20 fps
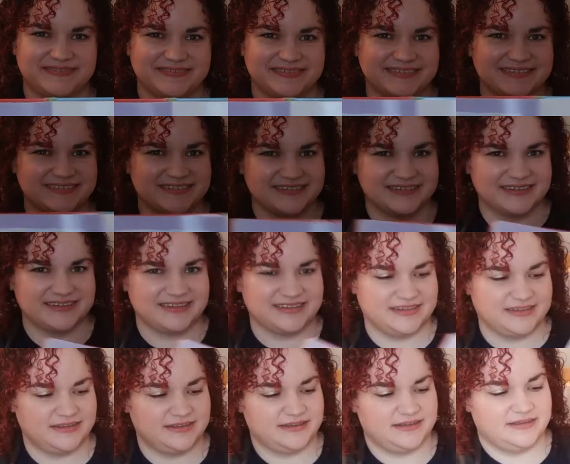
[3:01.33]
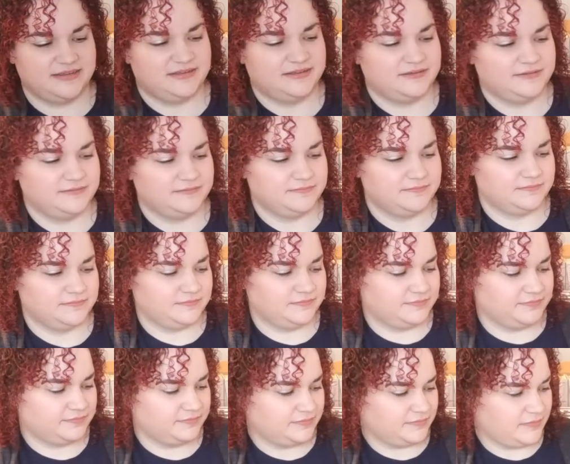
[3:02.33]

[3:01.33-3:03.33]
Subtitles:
No one is speaking in this clip.